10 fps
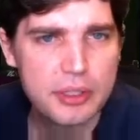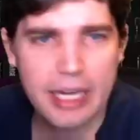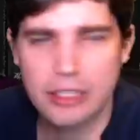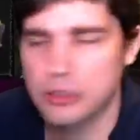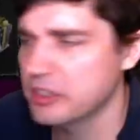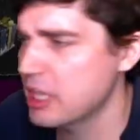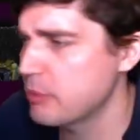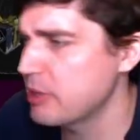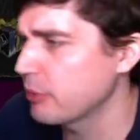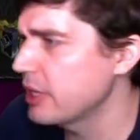I could totally see that
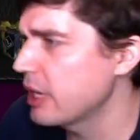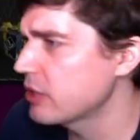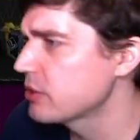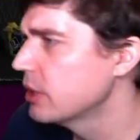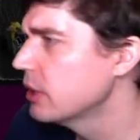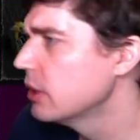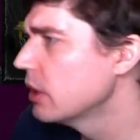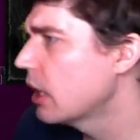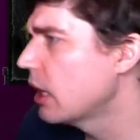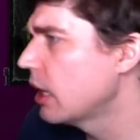being a Redux.
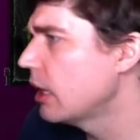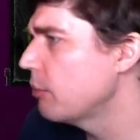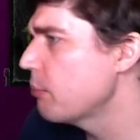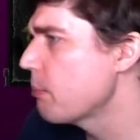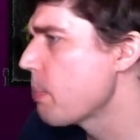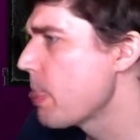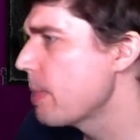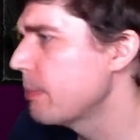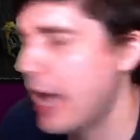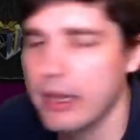Um,
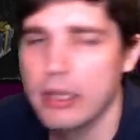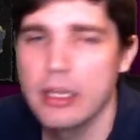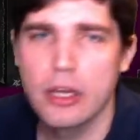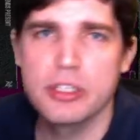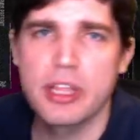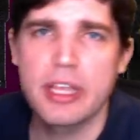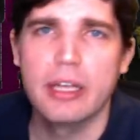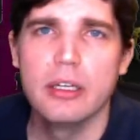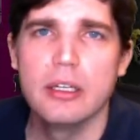but I here's the thing.